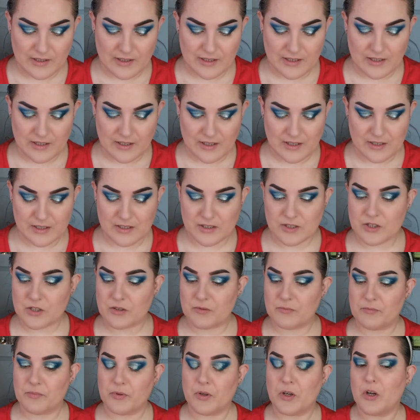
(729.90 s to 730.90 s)
and
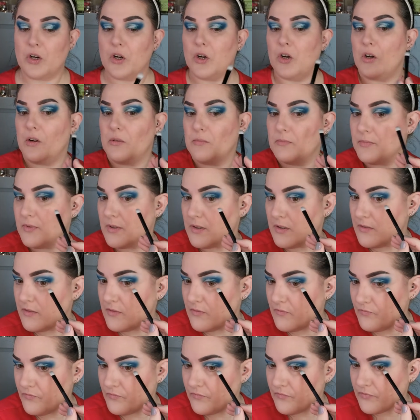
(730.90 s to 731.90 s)
pop
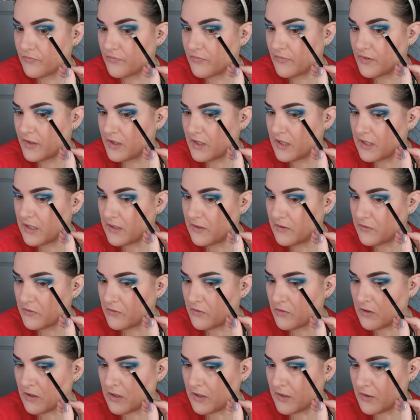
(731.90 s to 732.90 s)
that
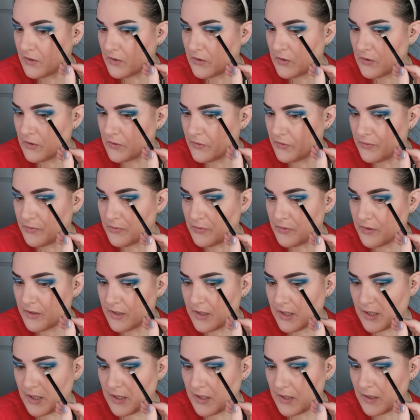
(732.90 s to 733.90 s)
right on
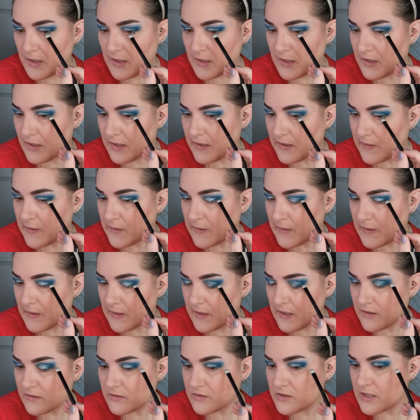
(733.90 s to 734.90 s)
the
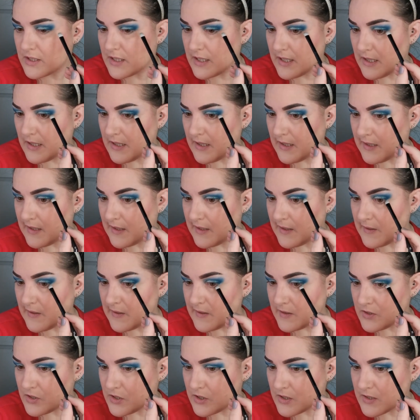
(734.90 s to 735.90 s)
outer
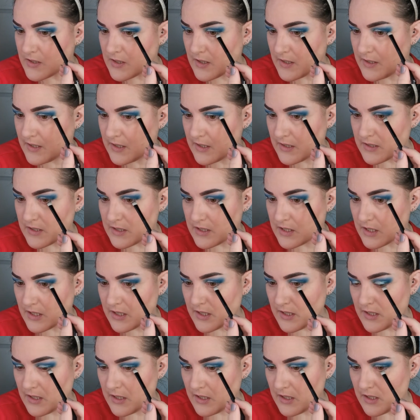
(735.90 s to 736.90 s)
edge, just
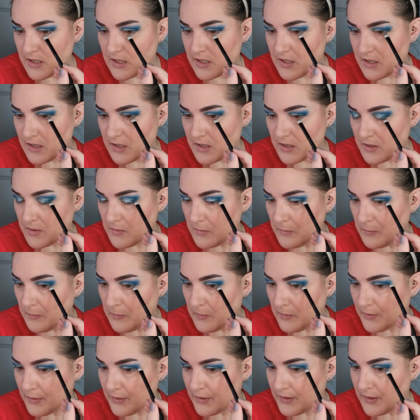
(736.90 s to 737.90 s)
connecting it up.
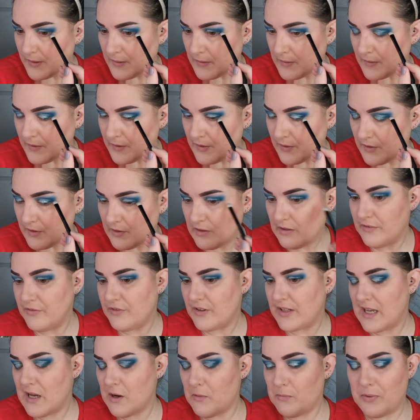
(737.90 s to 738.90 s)
I
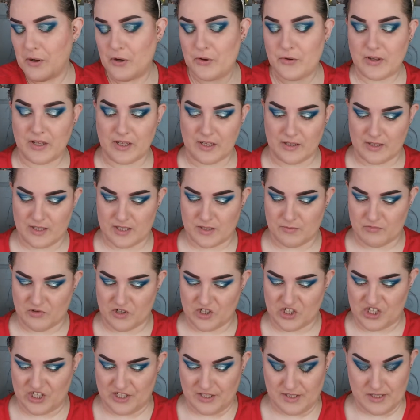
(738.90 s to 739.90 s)
forget how pokey this
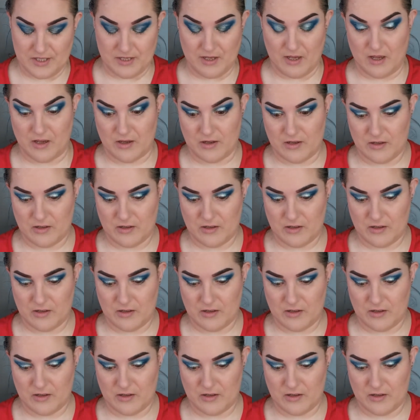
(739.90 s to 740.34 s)
brush is.